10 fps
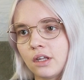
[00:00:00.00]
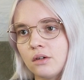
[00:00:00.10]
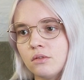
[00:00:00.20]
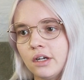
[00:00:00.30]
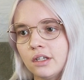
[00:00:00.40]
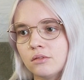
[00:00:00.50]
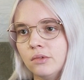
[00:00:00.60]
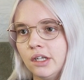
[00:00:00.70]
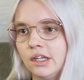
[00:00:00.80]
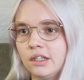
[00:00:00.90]
get why in the
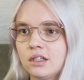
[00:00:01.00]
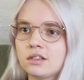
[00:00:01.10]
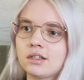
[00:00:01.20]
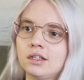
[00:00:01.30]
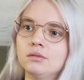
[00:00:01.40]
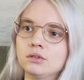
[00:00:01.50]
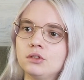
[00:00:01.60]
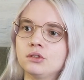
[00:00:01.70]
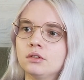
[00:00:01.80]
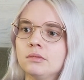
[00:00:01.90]
beginning they said he was
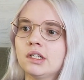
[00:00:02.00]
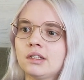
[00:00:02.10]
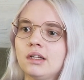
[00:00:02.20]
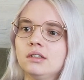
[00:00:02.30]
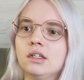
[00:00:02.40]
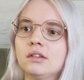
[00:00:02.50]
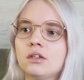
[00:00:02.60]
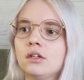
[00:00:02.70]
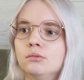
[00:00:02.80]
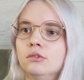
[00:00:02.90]
German and then the
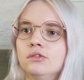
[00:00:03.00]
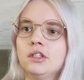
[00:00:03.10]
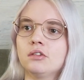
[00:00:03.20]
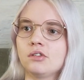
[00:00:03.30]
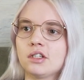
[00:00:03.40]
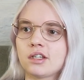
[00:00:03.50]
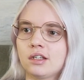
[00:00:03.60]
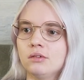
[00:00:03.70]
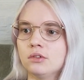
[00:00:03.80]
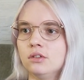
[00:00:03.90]
entire movie they only said
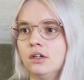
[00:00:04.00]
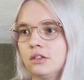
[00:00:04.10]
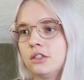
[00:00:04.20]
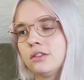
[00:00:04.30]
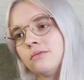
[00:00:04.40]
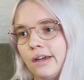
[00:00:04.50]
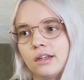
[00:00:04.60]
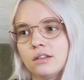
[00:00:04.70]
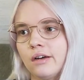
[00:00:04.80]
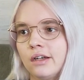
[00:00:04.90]
he was Dutch. I
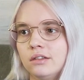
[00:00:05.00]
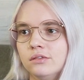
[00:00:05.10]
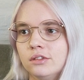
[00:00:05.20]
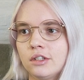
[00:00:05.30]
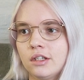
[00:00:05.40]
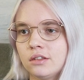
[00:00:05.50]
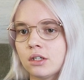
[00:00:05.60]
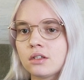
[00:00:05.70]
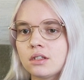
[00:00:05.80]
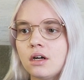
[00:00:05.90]
cannot get over that.
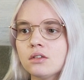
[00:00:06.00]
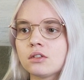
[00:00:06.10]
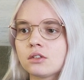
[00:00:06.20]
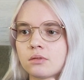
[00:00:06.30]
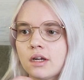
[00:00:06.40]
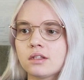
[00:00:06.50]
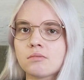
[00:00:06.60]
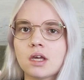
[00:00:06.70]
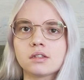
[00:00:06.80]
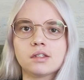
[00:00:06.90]
Because they also tried to
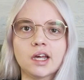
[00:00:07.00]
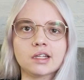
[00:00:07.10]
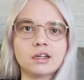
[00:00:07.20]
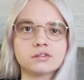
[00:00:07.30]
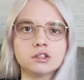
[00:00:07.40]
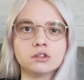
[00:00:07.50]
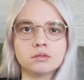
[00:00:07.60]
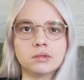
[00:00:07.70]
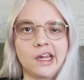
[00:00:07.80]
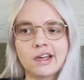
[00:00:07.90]
make the dad have a
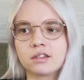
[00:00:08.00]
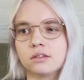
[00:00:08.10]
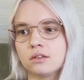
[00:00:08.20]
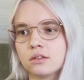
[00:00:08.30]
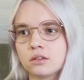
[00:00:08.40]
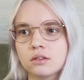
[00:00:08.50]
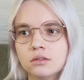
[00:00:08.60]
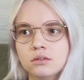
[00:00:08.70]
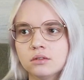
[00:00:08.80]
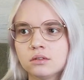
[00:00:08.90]
German accent,
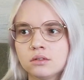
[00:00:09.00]
so...